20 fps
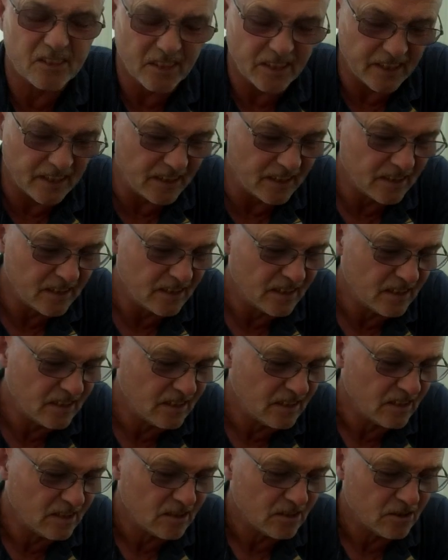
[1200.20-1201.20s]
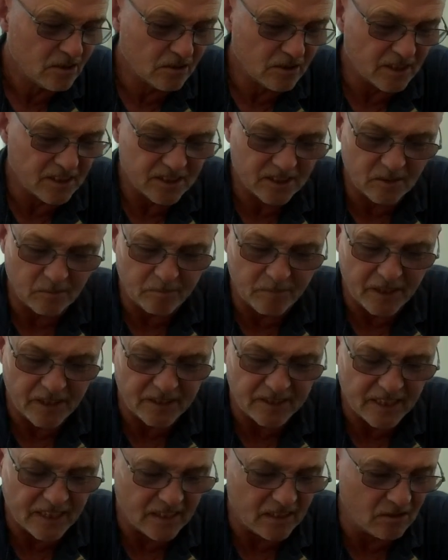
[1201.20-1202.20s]
see you, took this to
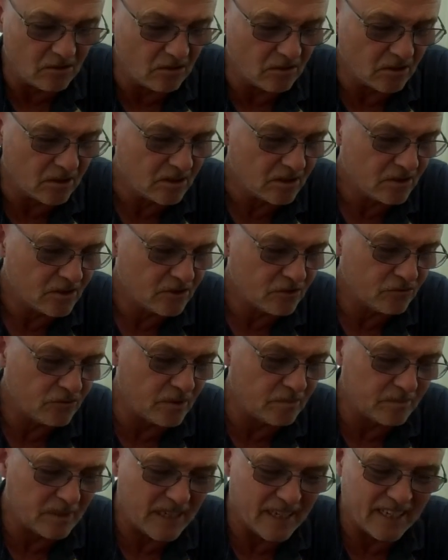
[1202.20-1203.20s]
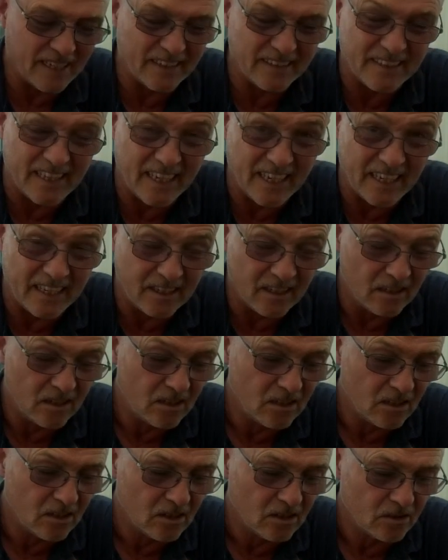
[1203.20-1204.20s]
bits, had a look, stripped down that,
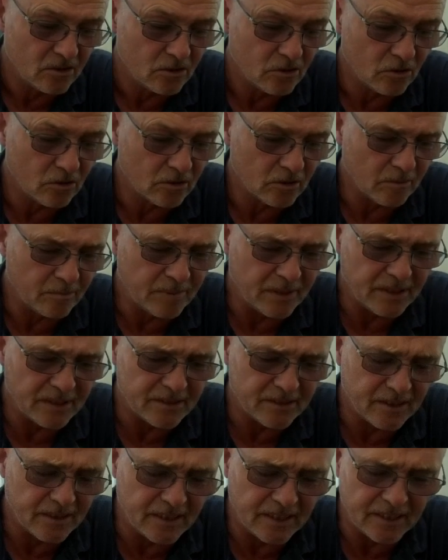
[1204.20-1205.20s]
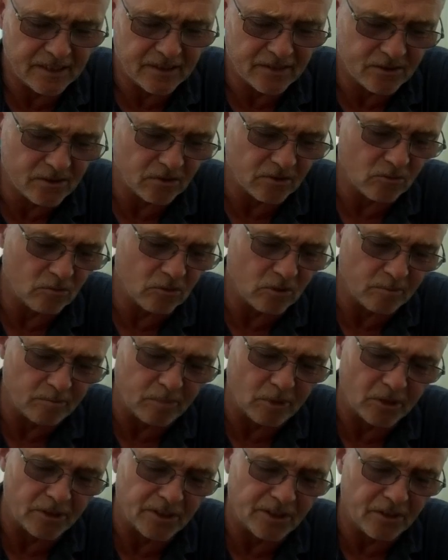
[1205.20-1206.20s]
took the bits to this, took all the
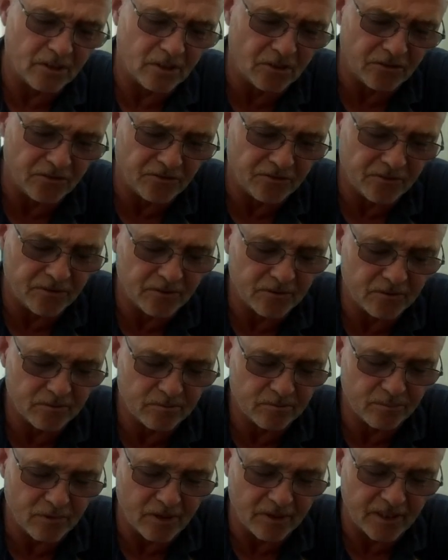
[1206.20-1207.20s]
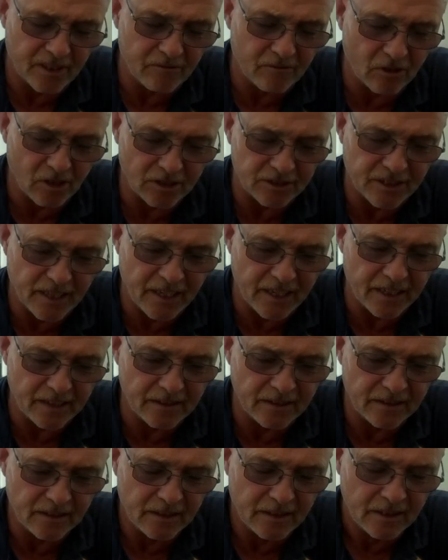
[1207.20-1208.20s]
body off, broke it right down,
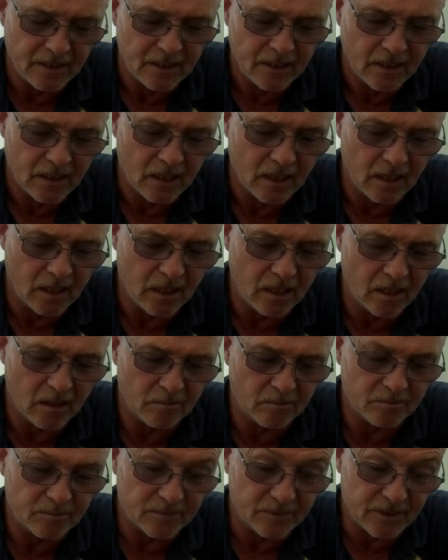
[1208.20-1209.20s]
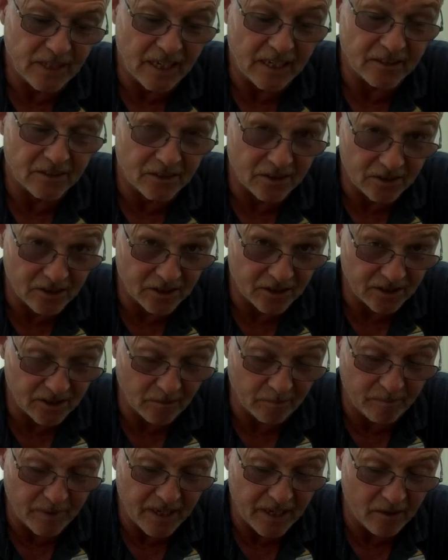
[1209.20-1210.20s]
down to just the
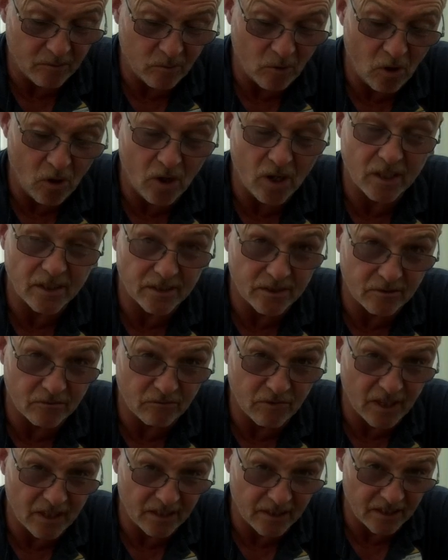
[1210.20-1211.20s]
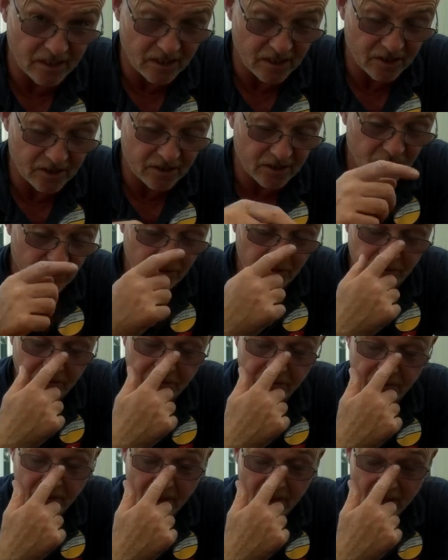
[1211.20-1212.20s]
bare wires that run in the
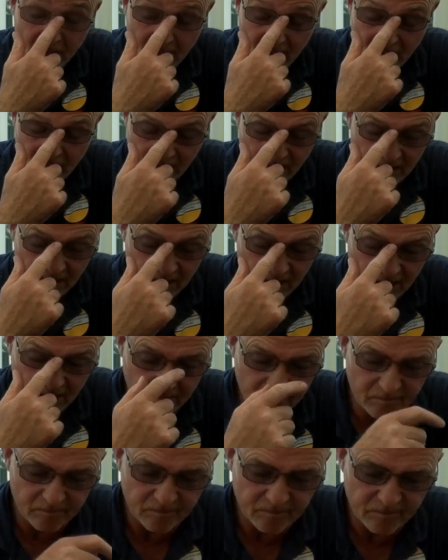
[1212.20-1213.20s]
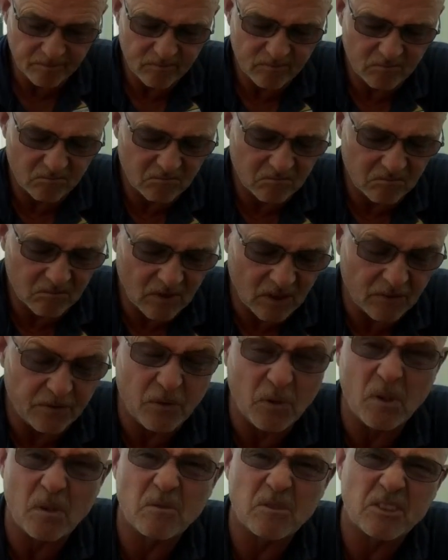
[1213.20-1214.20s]
SUF. I
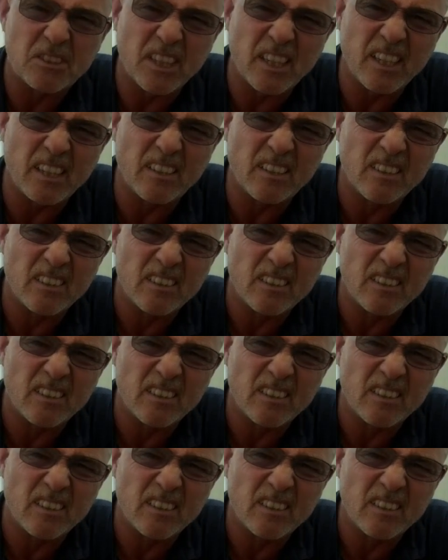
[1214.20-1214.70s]
thought it was dead,